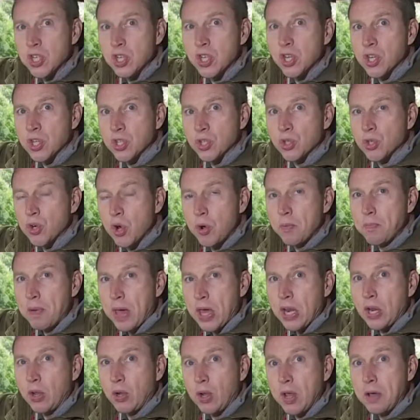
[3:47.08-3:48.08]
control
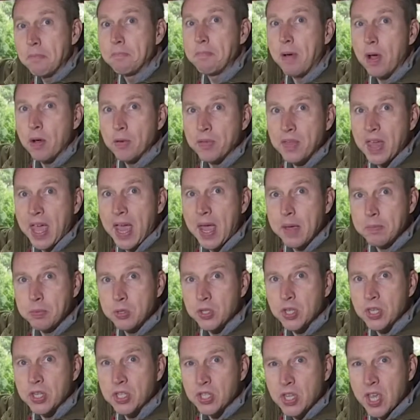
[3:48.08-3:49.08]
panel are both
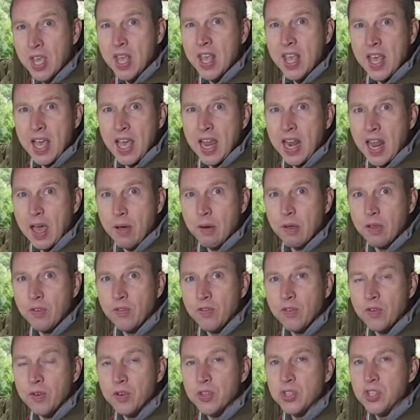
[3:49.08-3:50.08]
absent, allowing
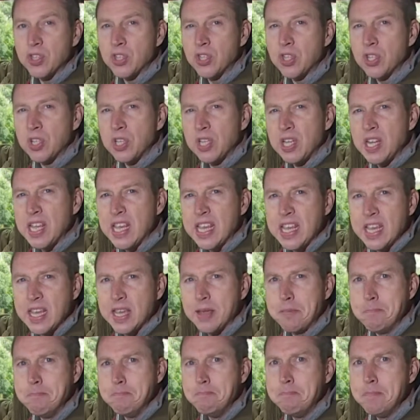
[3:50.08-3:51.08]
for a sleek,
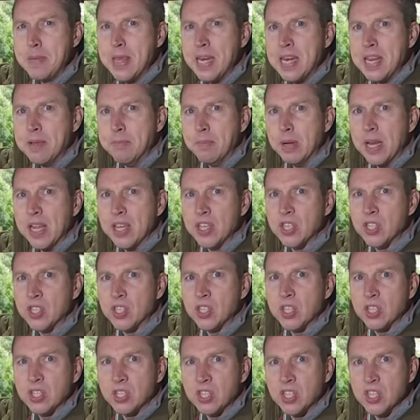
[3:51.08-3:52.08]

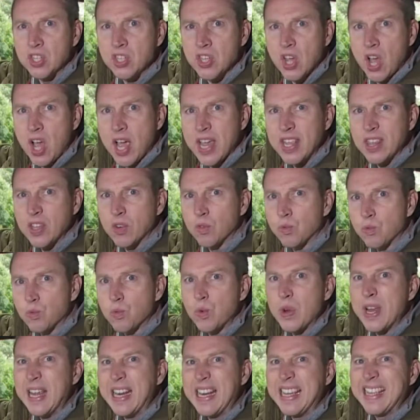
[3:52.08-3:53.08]
minimalist design that
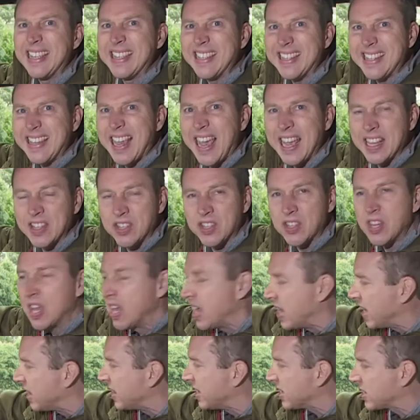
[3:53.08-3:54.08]
really sets
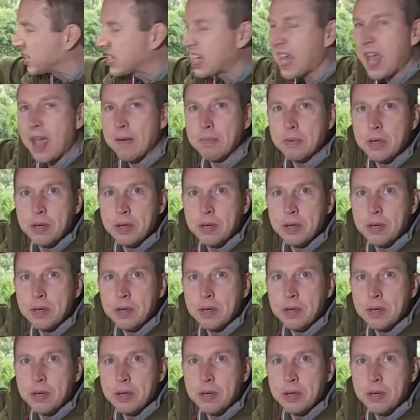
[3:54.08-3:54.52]
this cabin